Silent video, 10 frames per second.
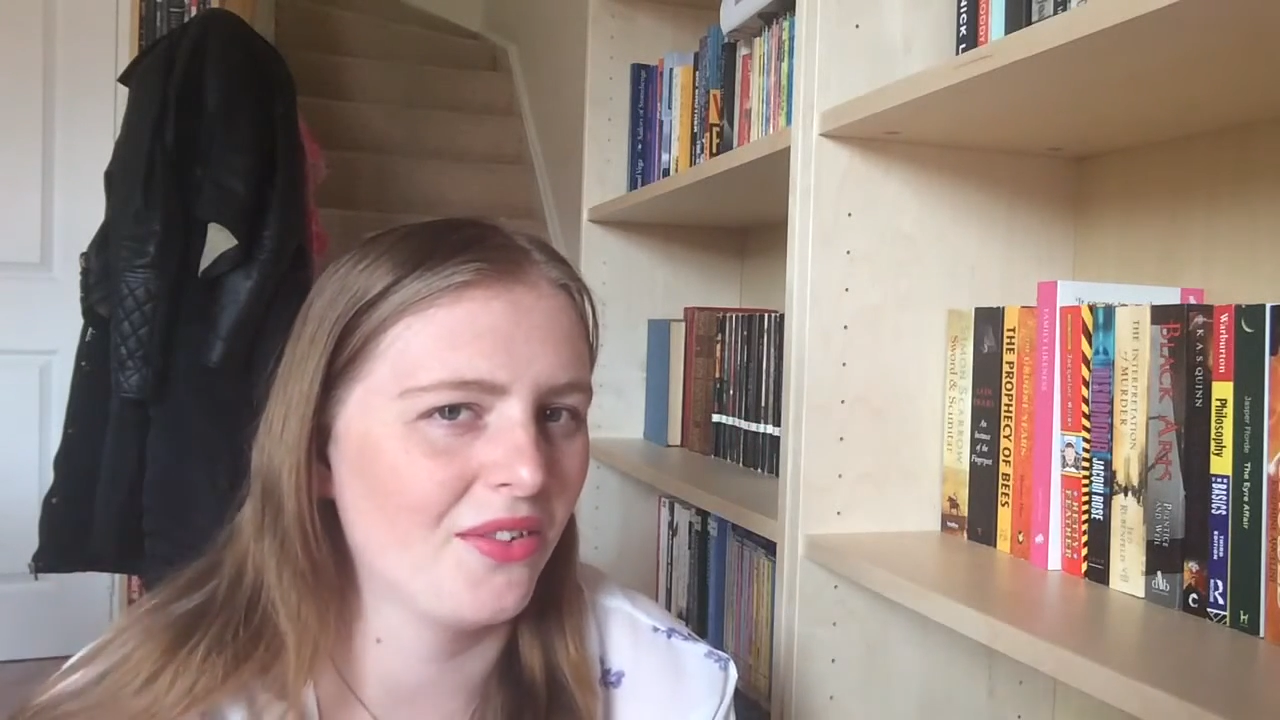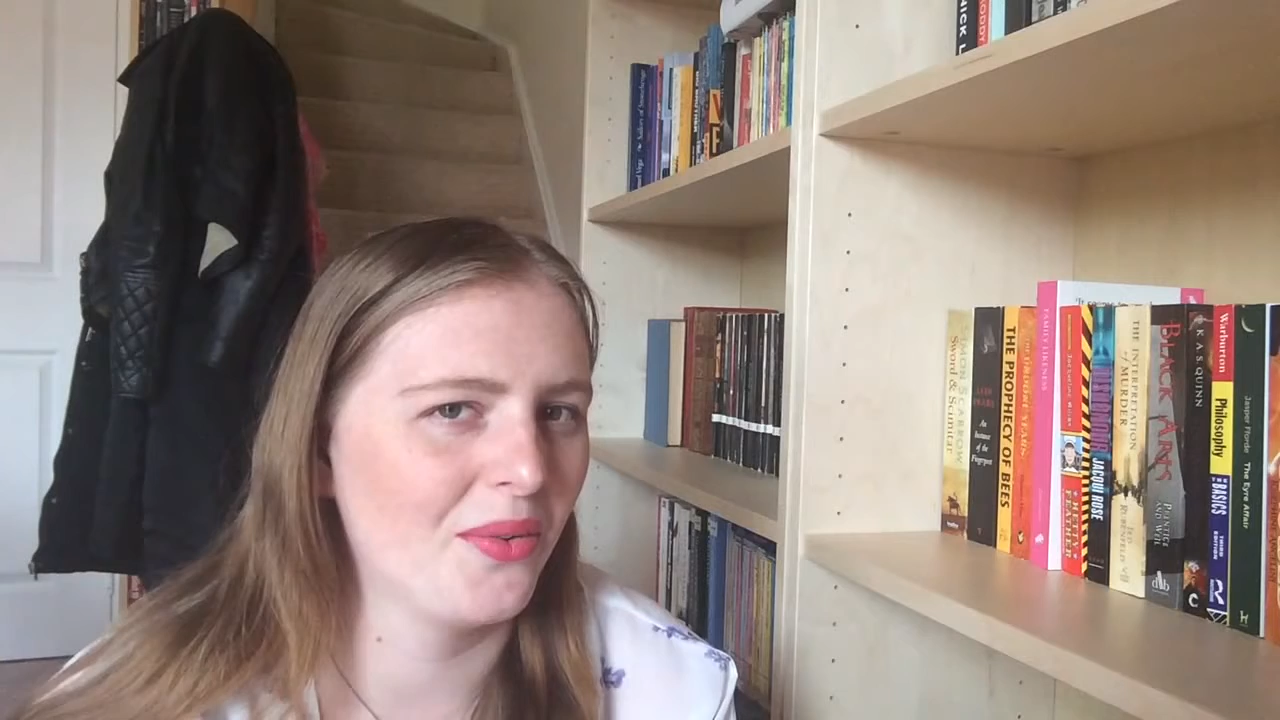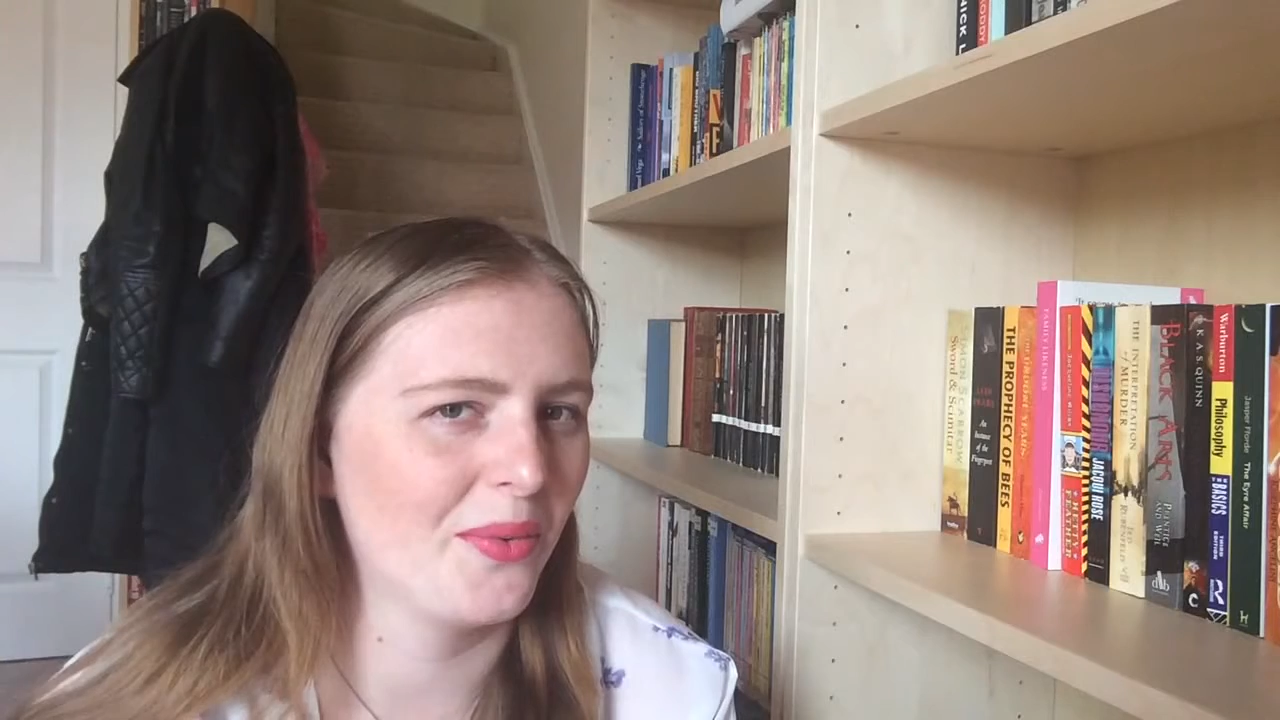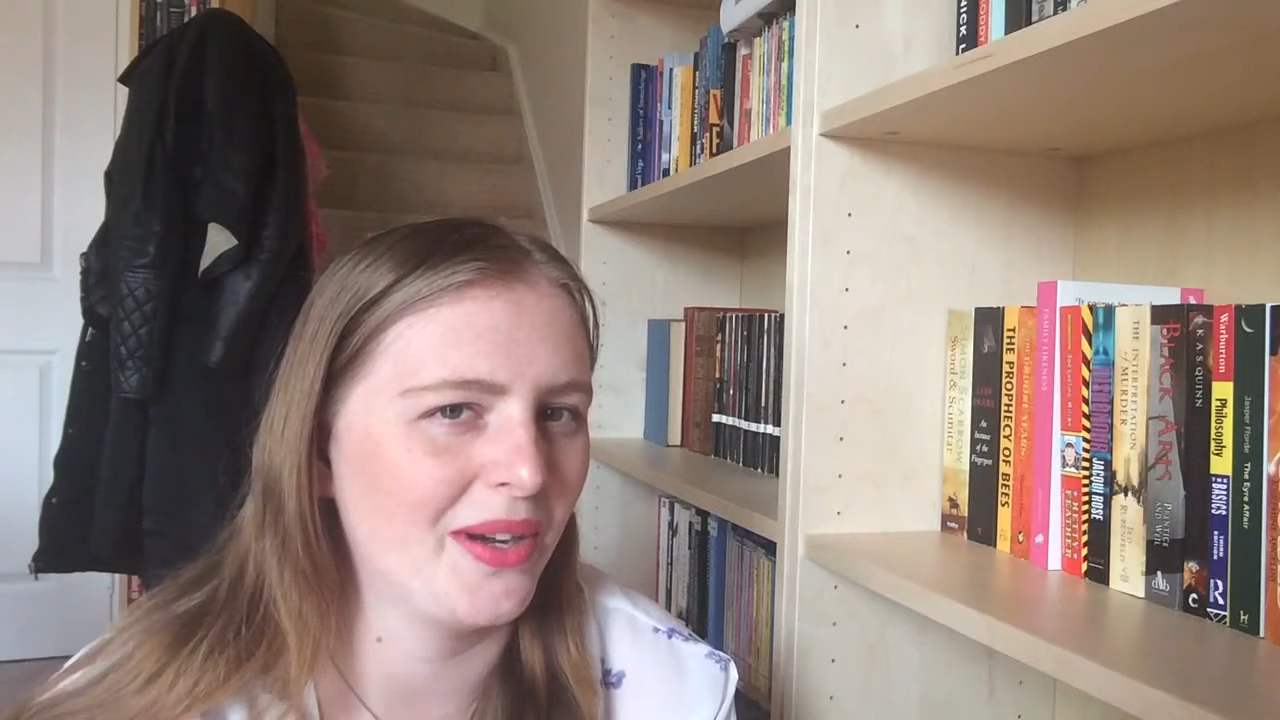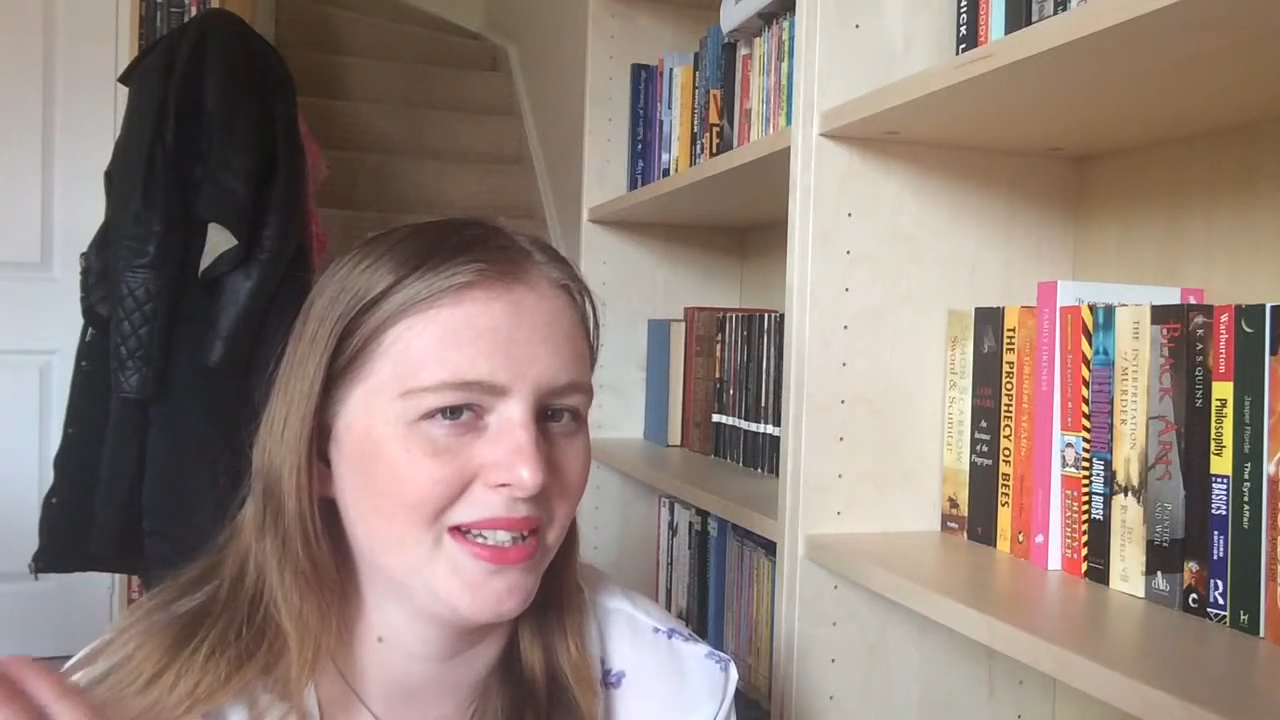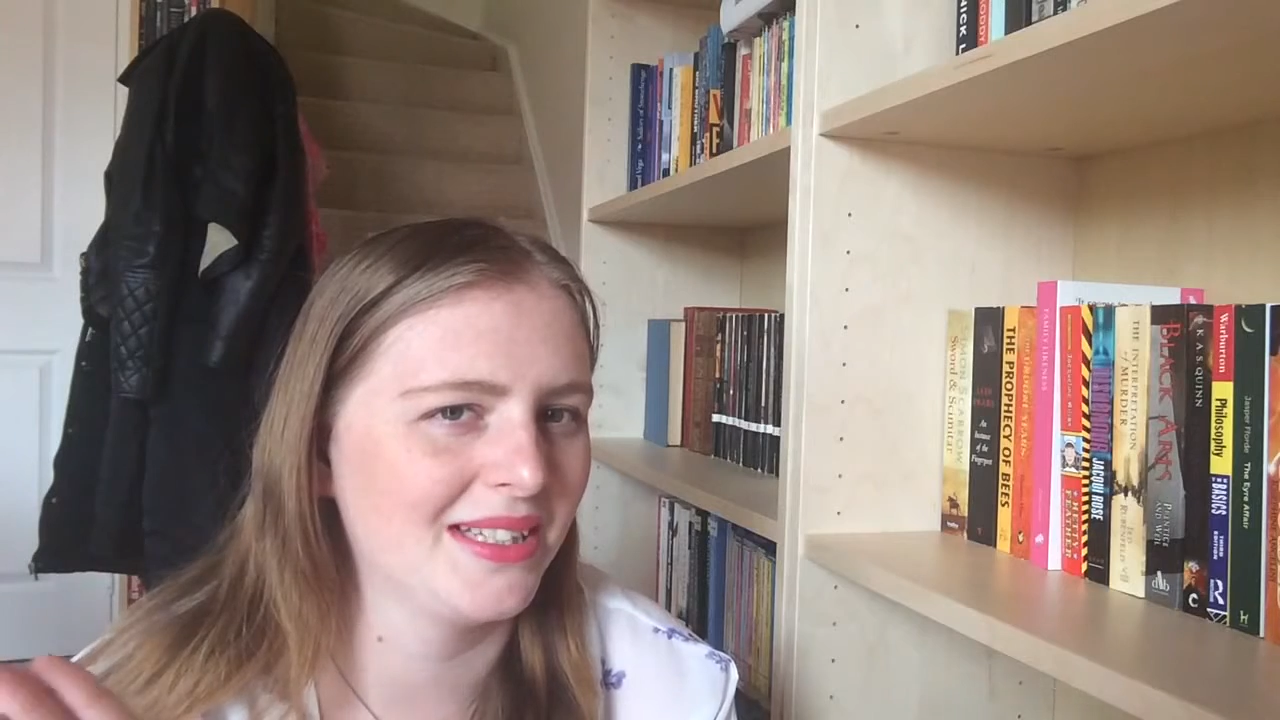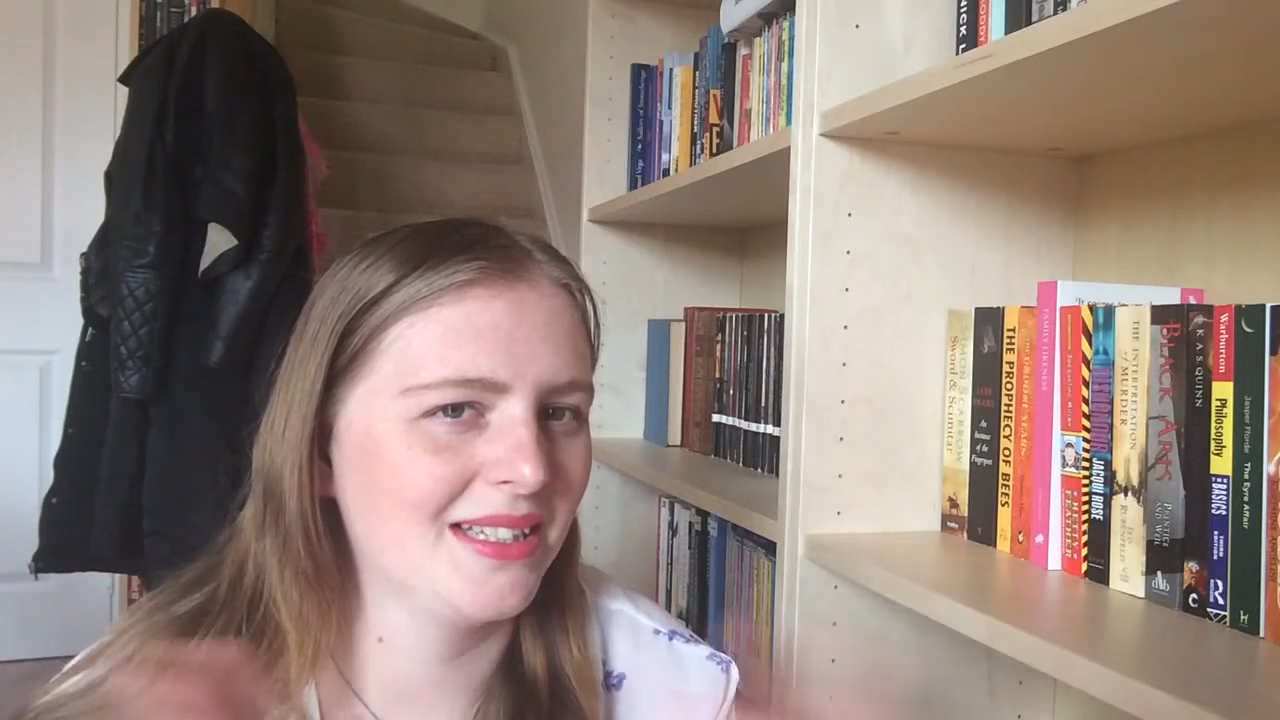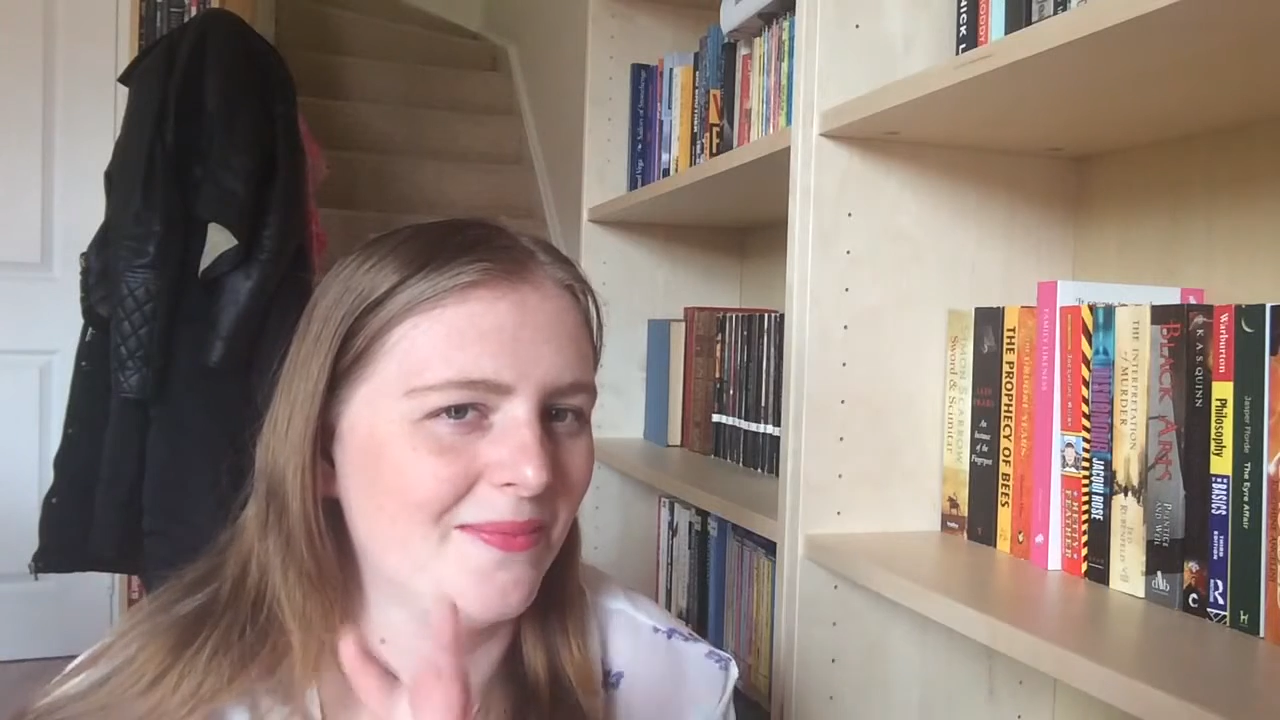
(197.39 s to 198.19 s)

otherwise.